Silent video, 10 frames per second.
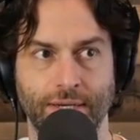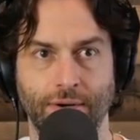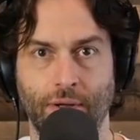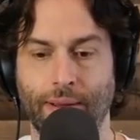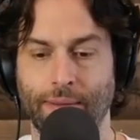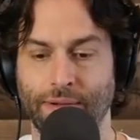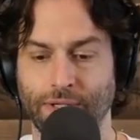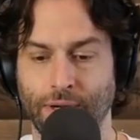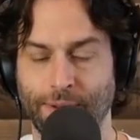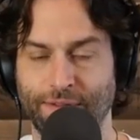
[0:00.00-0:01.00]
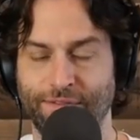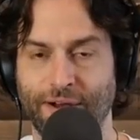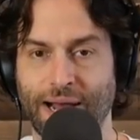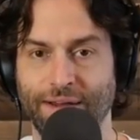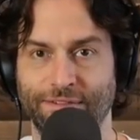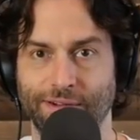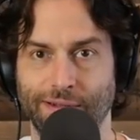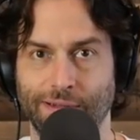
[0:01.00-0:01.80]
and don't know about it. They're talking about the five